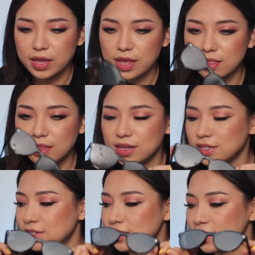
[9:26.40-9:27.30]
And
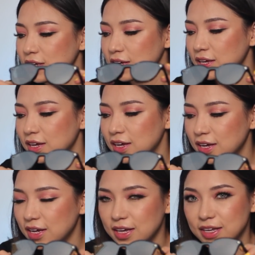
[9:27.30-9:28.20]
this
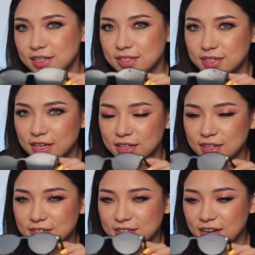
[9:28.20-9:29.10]
is
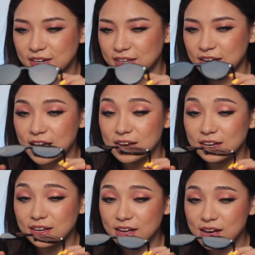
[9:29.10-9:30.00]
the Sunny. I
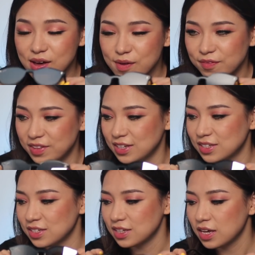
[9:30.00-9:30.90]
love
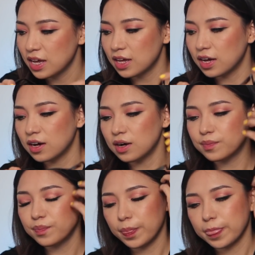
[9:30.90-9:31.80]
this.
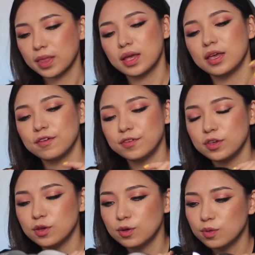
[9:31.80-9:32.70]
If
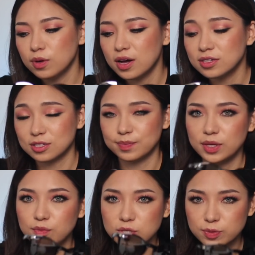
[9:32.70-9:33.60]
you ask
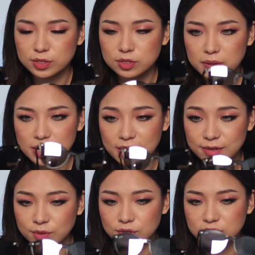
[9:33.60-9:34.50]
me which one do I
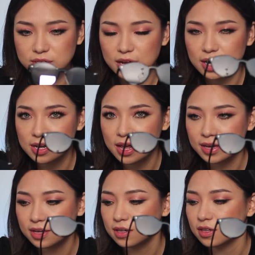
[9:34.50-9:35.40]
like most, I
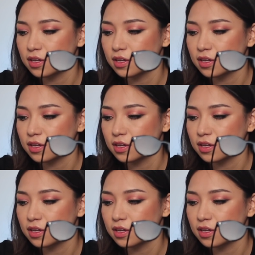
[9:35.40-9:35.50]
like